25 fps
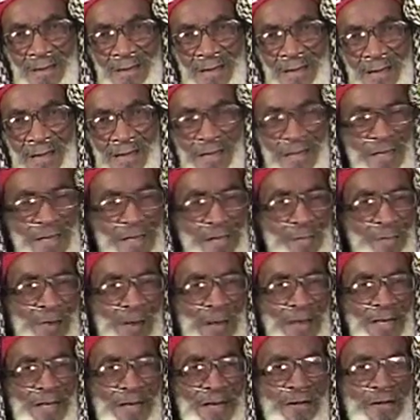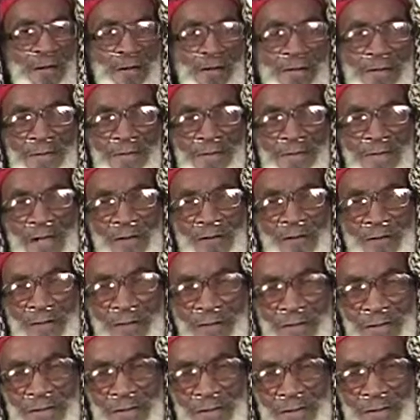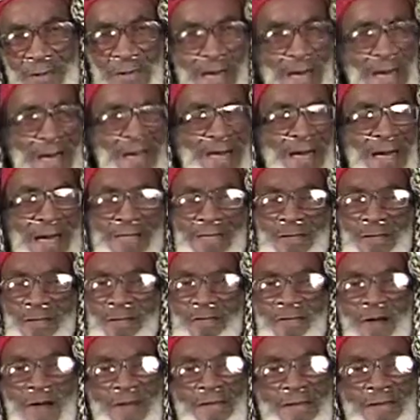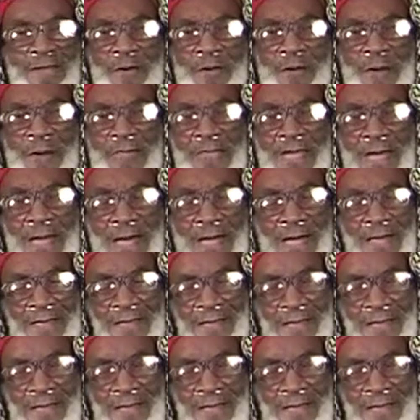And anybody that calls themselves a Muslim ain't got no right doing that.